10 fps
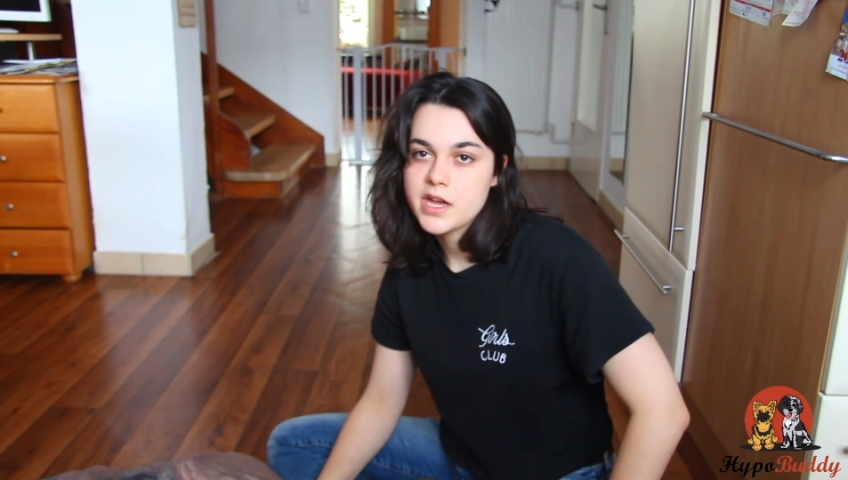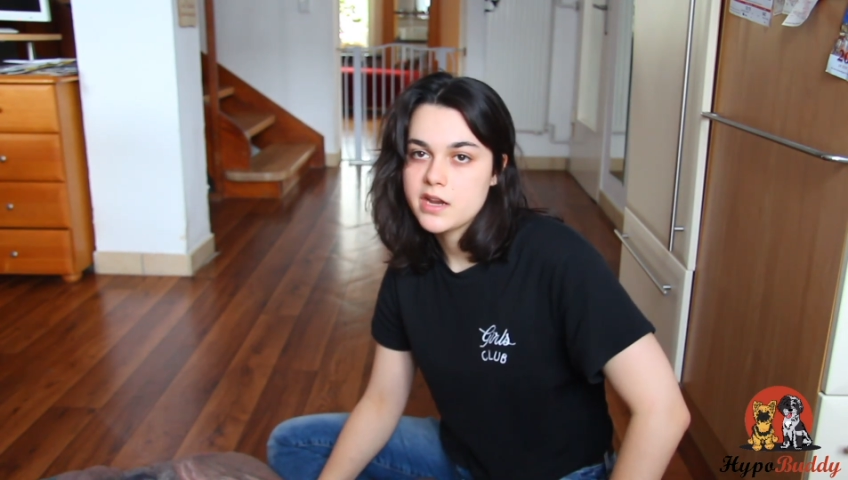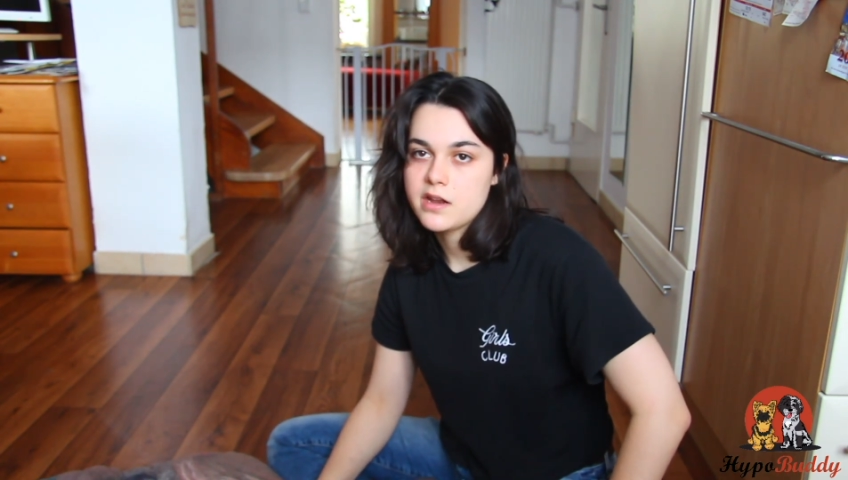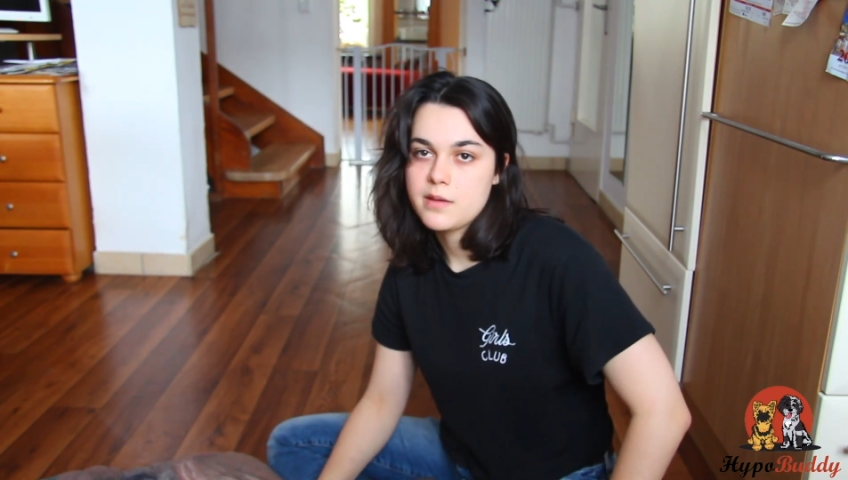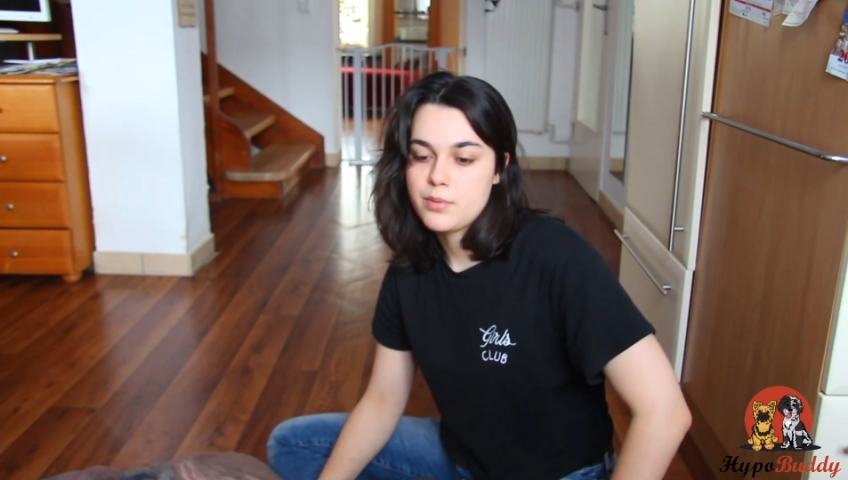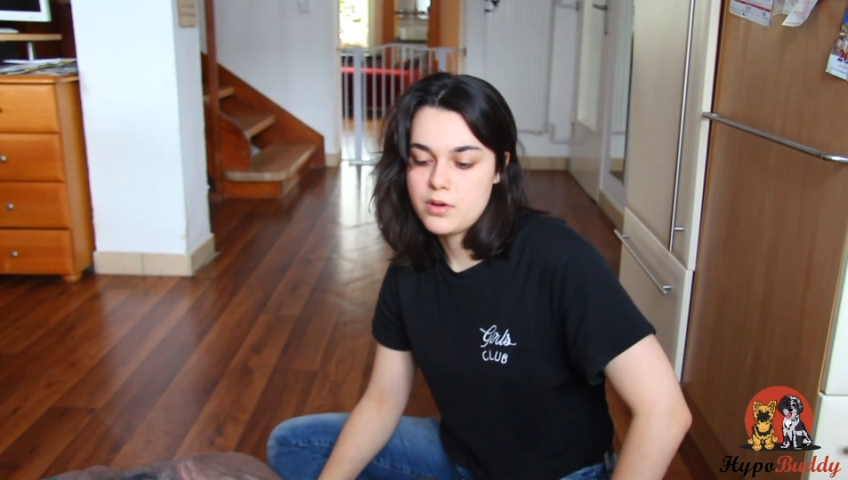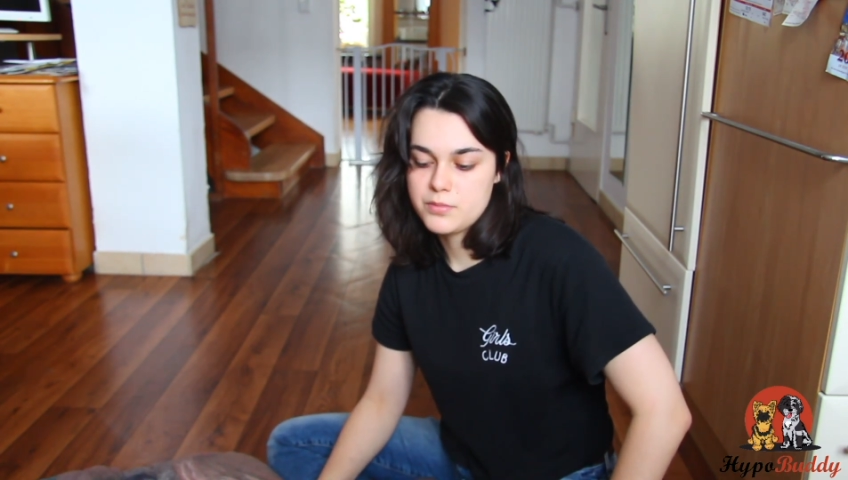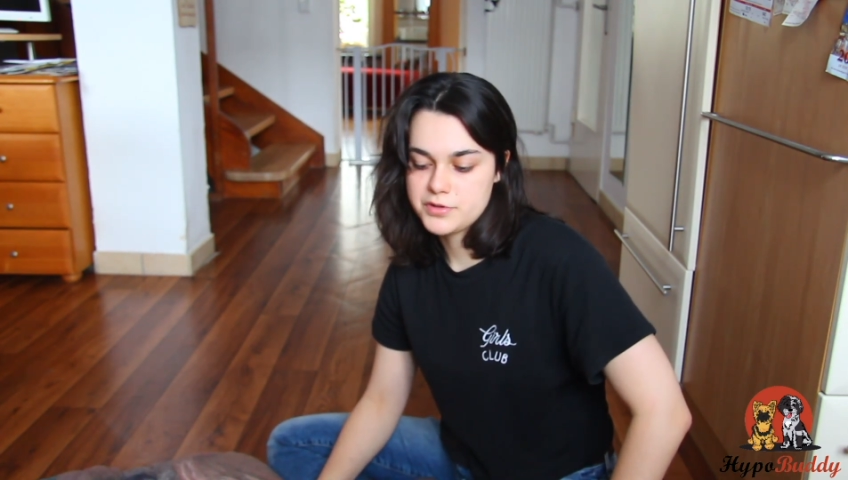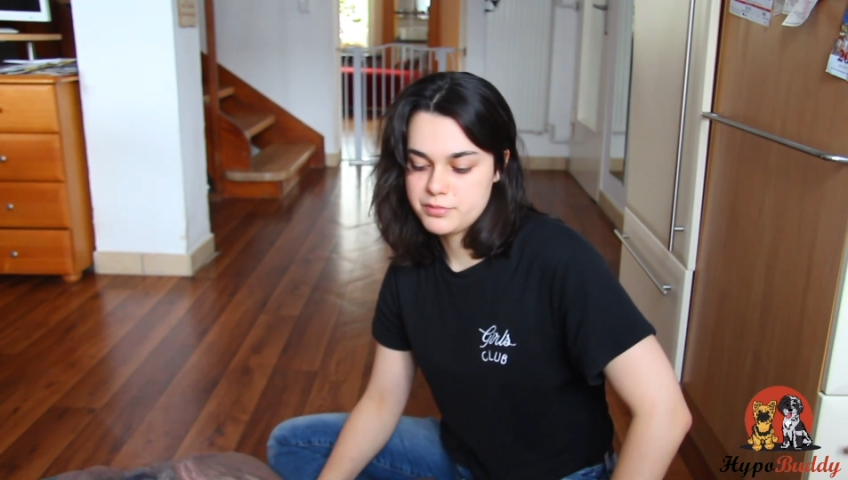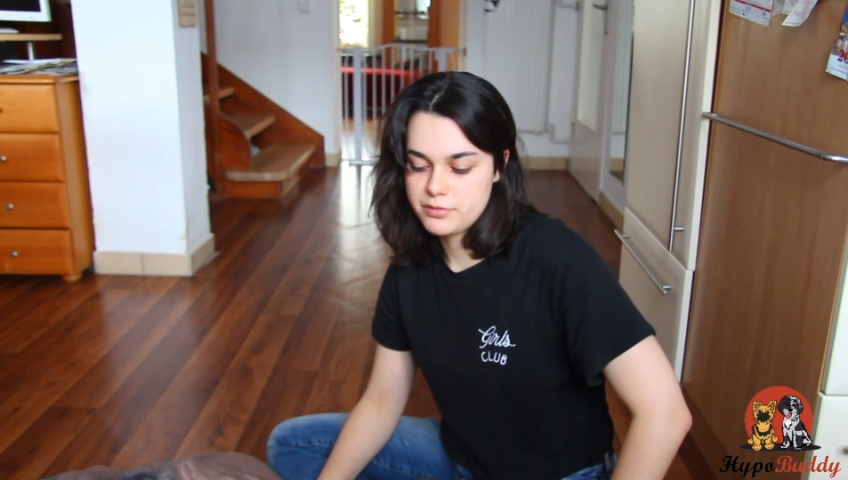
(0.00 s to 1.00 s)
and I bought
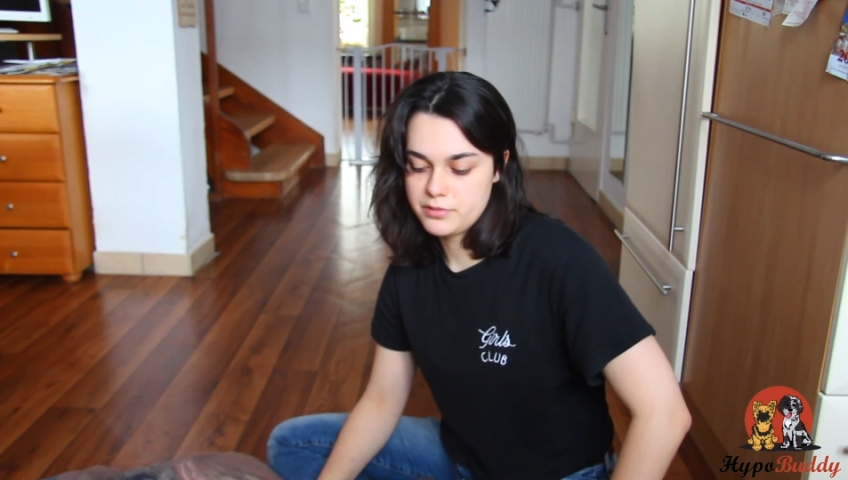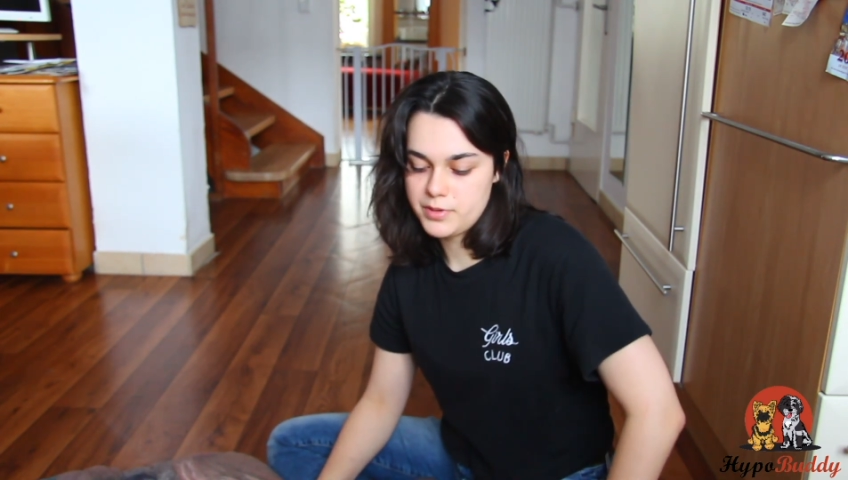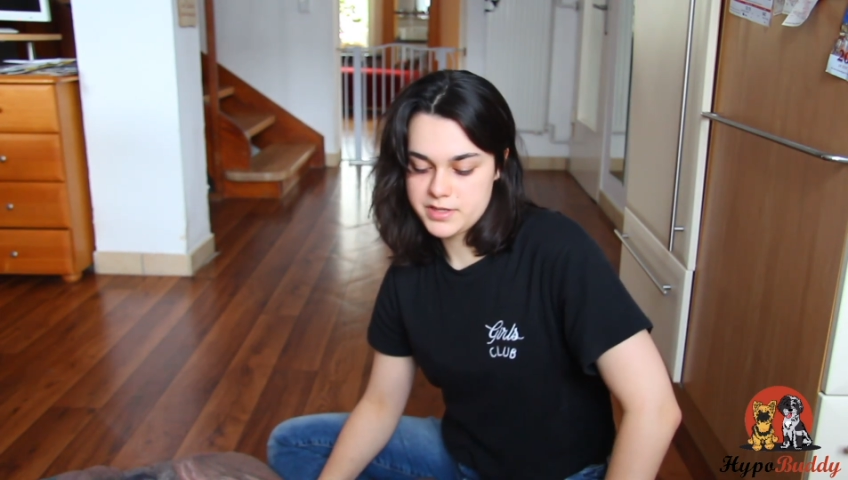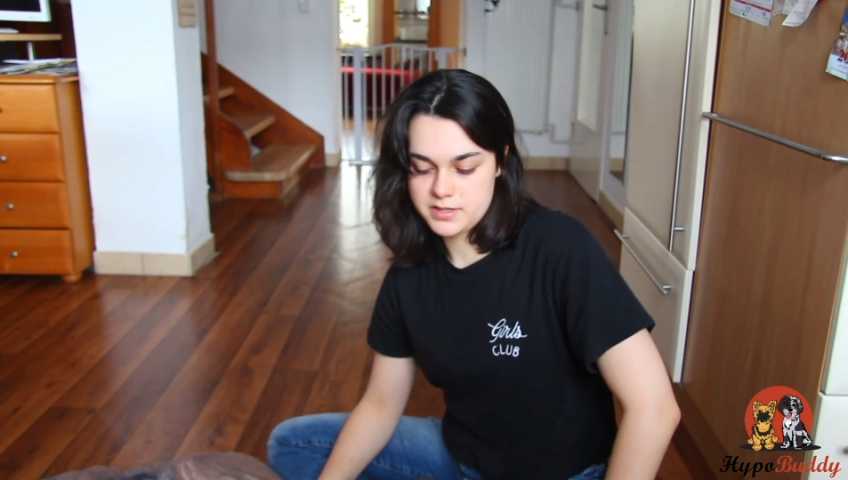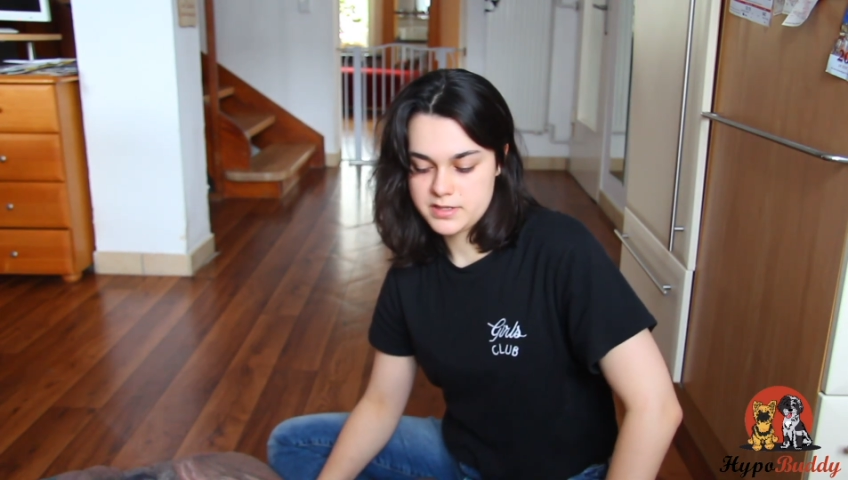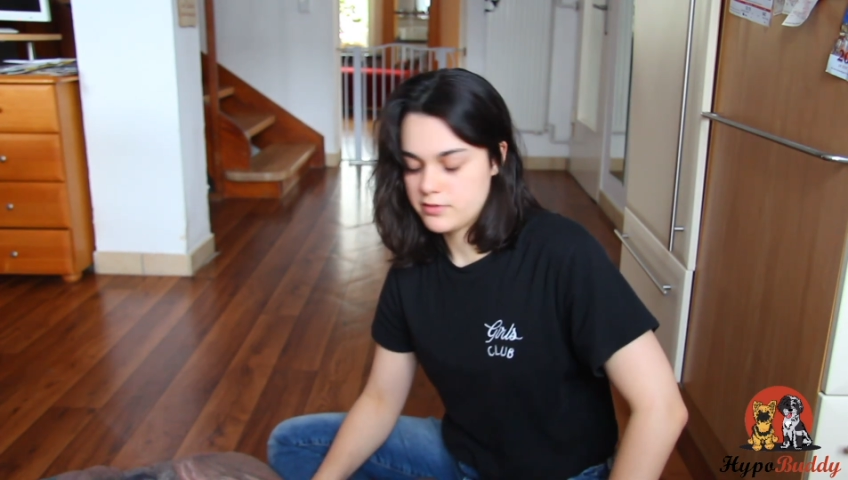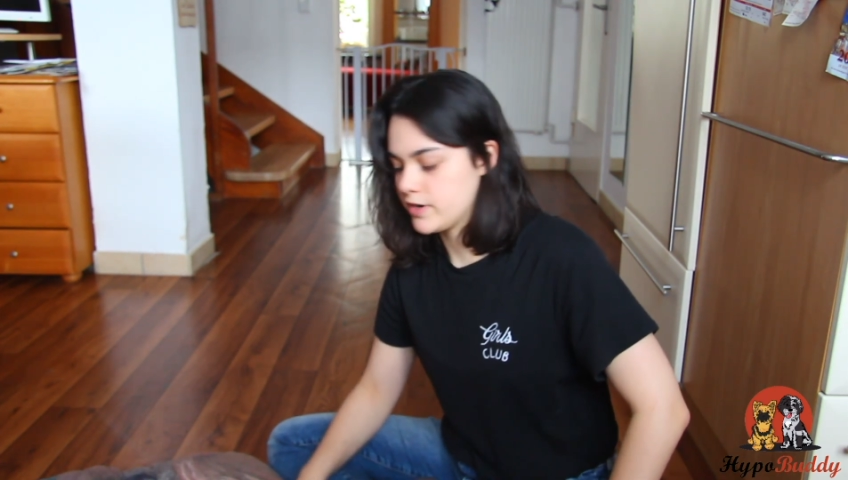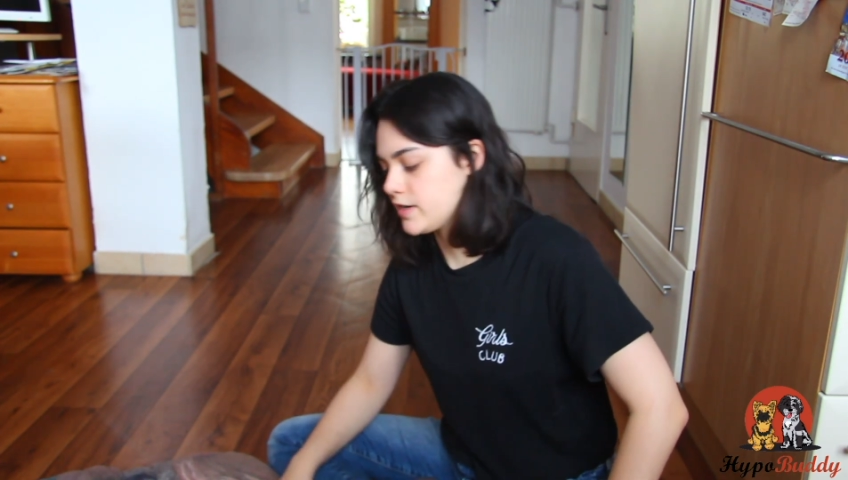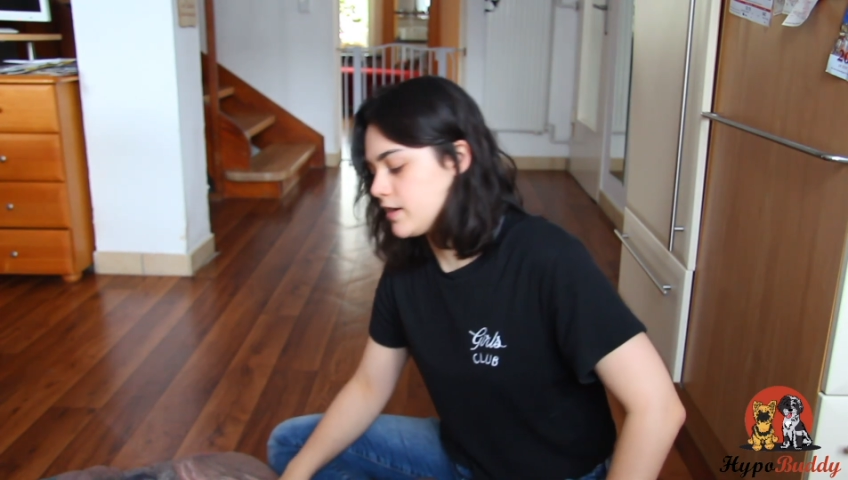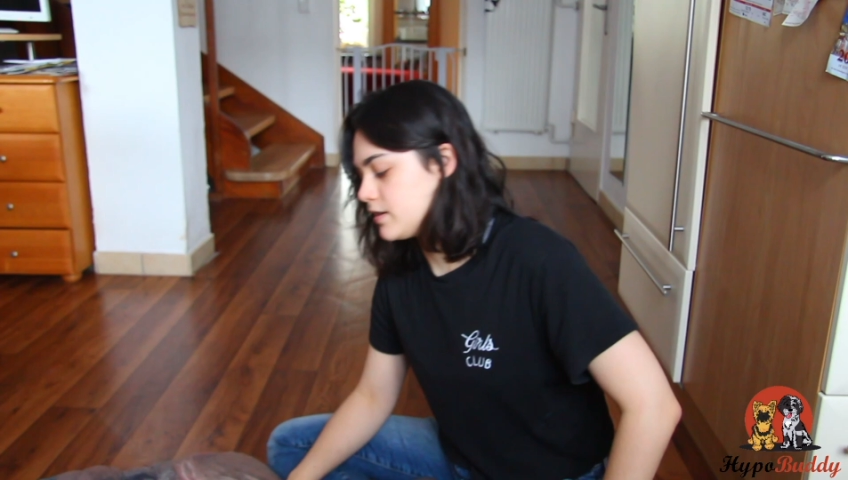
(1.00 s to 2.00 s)
multiple ones
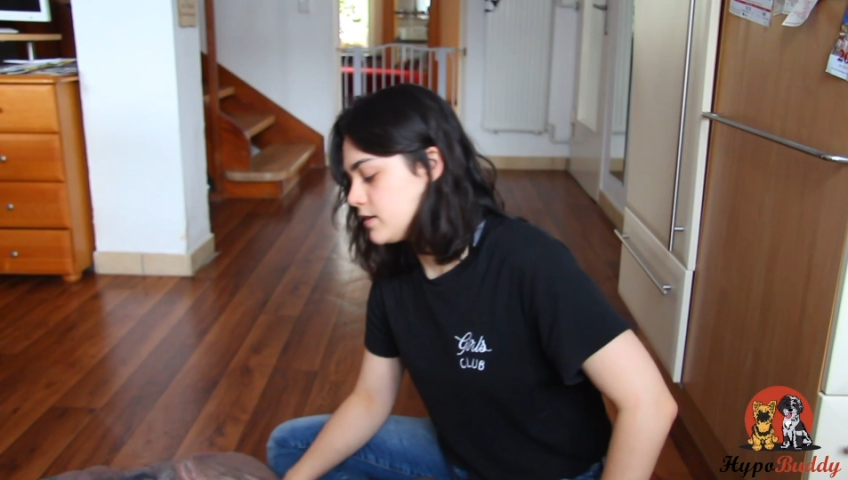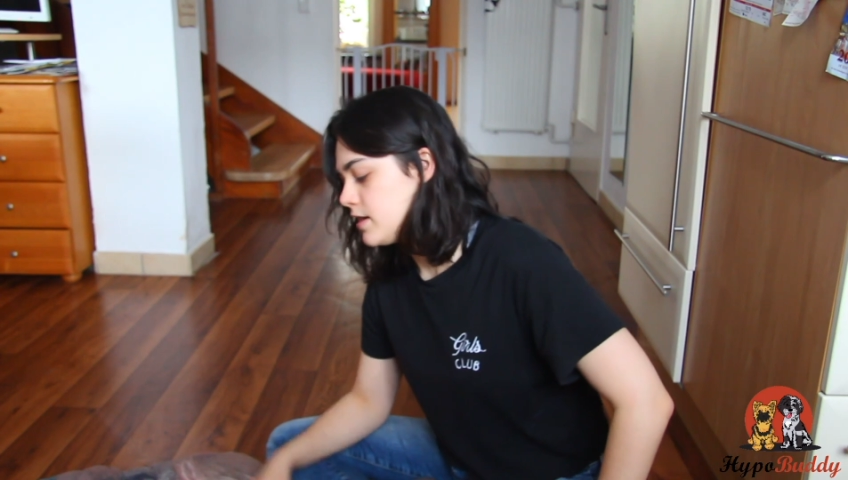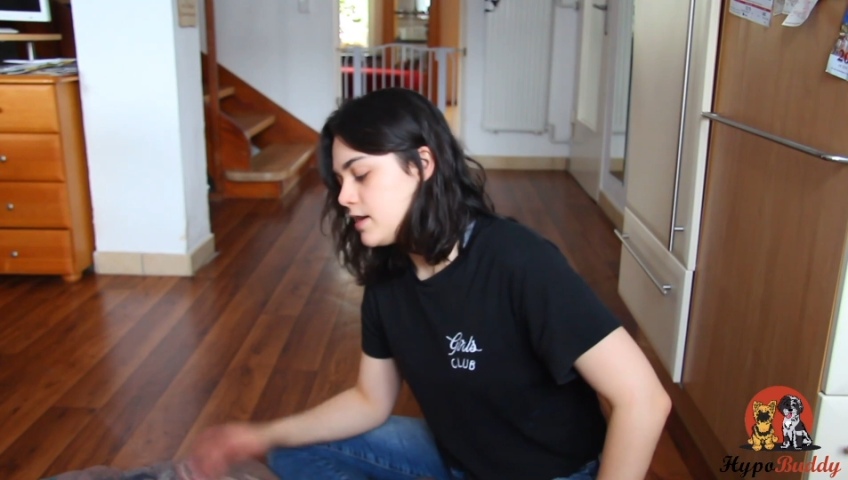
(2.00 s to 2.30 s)
already, and